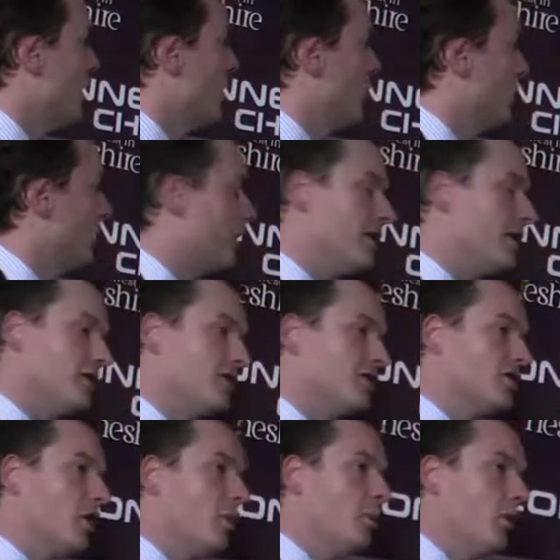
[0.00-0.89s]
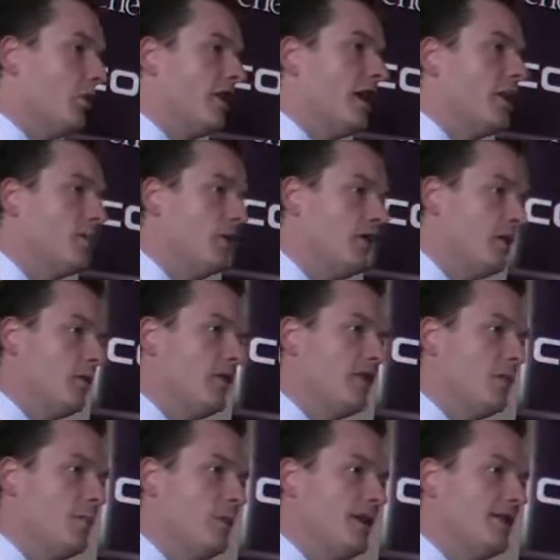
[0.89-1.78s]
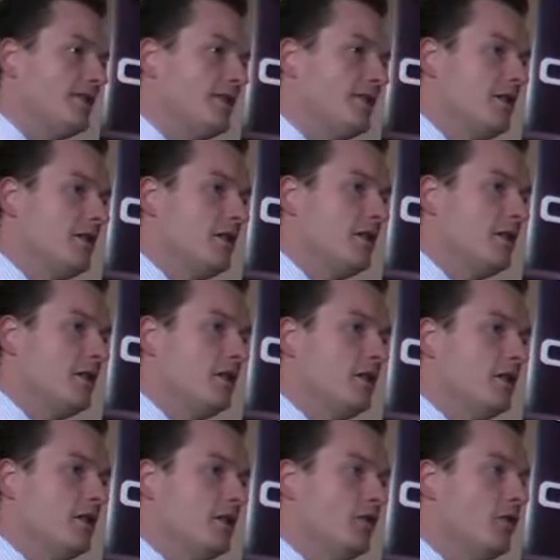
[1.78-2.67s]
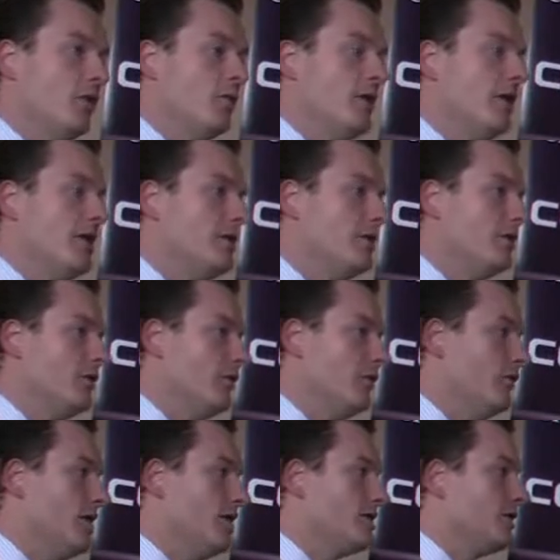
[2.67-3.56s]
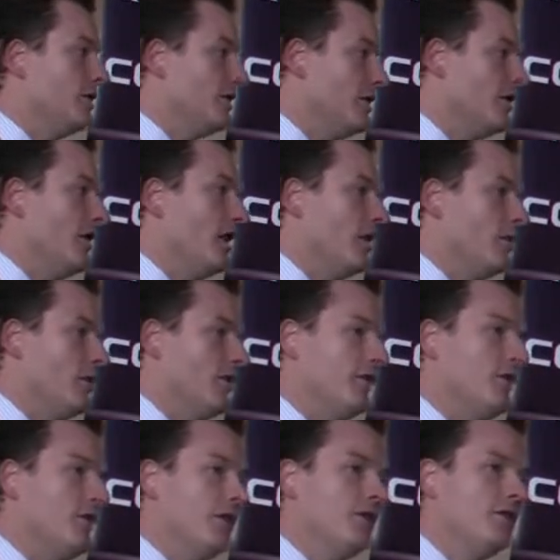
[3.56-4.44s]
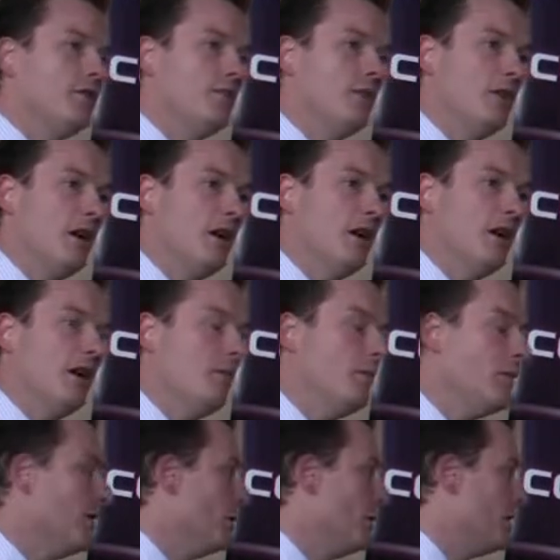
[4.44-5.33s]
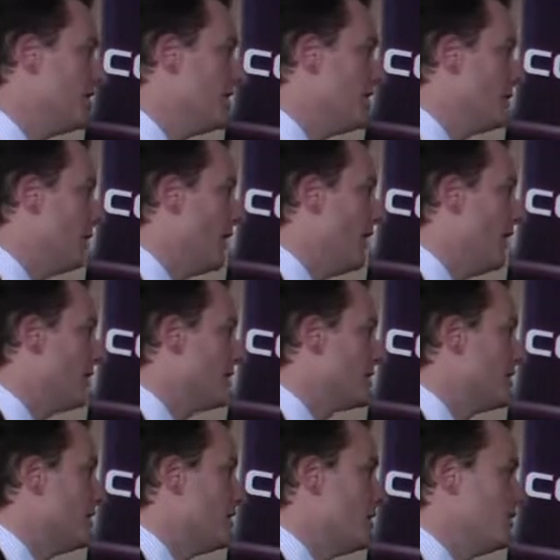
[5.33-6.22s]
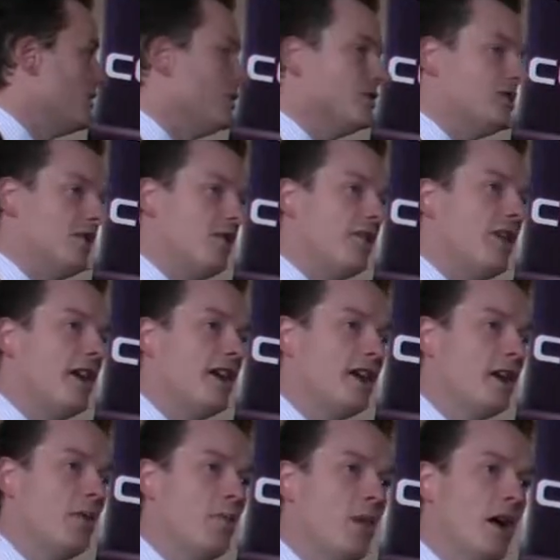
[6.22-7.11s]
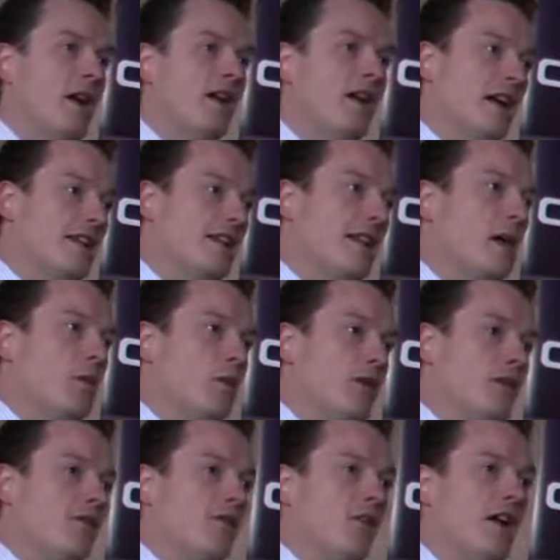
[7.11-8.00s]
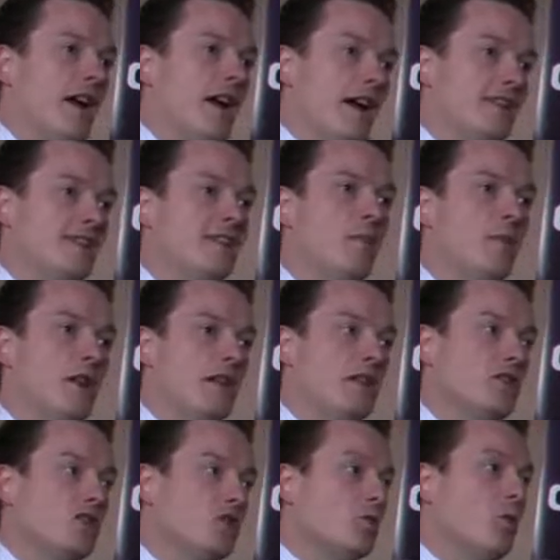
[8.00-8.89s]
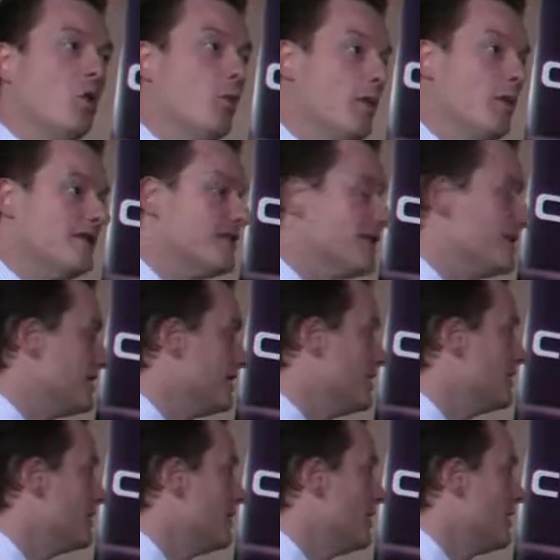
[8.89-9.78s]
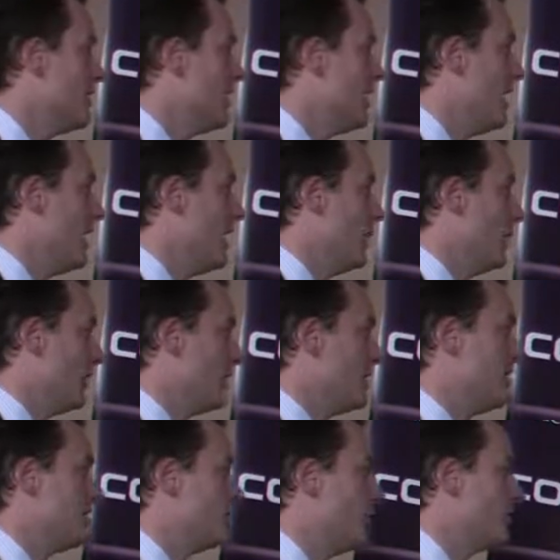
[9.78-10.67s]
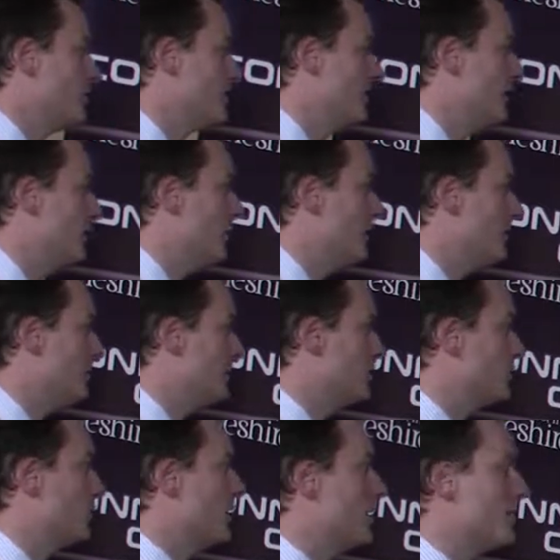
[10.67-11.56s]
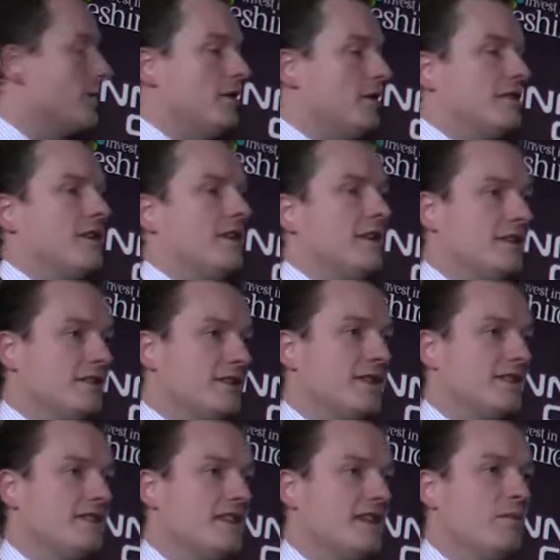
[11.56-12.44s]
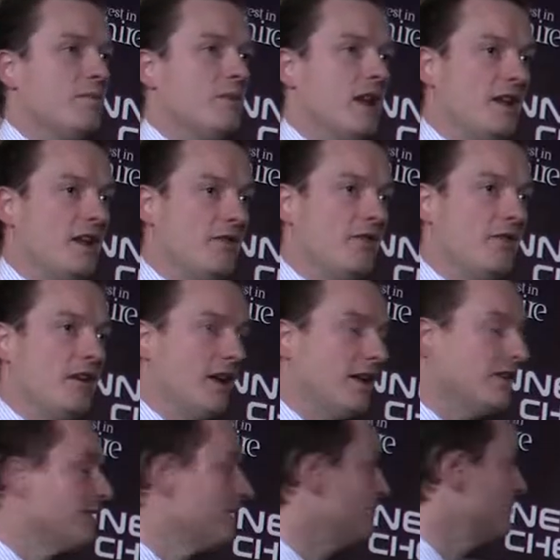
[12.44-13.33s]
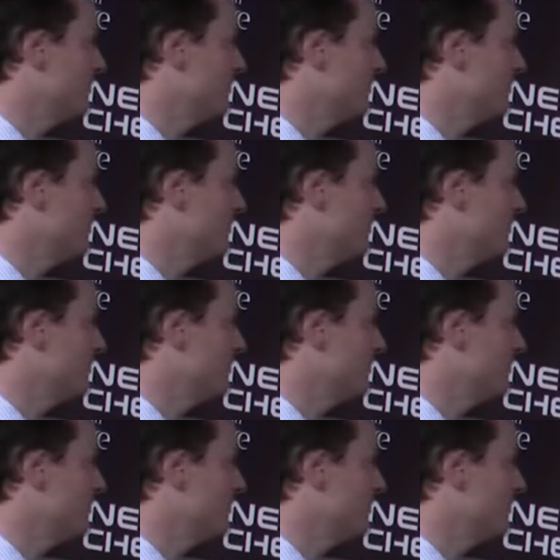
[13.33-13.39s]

We're looking to top up that money with a bid to the European Regional Development Fund, um, which is about justifying a, a, a network for SME small businesses. And we're looking to put in a bid between 13 and 16 million for that.